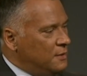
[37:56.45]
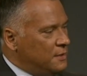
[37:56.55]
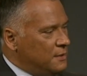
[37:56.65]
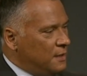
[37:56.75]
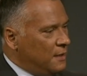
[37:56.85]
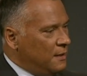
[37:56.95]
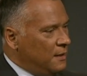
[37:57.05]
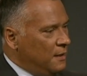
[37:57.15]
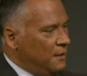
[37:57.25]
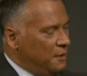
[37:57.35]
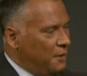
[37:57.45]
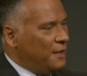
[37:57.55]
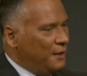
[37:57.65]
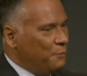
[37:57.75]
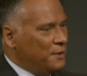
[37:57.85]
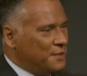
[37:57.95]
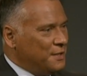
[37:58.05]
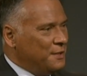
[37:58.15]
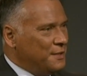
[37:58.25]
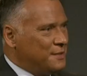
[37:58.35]
This is a, you know, again, we
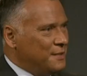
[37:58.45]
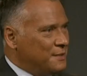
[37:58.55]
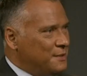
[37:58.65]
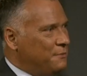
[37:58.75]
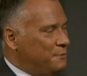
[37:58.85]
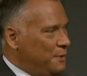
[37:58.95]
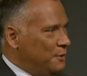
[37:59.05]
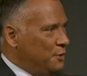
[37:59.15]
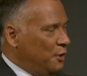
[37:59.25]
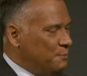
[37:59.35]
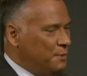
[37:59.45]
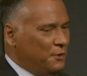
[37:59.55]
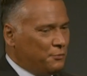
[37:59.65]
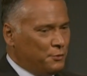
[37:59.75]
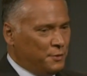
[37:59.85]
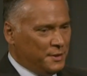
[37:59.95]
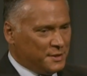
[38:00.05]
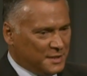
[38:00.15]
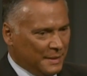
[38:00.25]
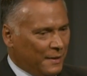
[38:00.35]
see these things as if, you know, Joe's been through
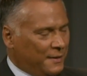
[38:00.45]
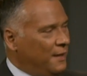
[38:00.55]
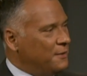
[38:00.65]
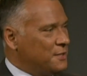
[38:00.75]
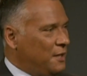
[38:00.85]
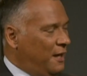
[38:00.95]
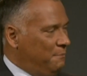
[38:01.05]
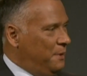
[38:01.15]
this, he's come out the other side,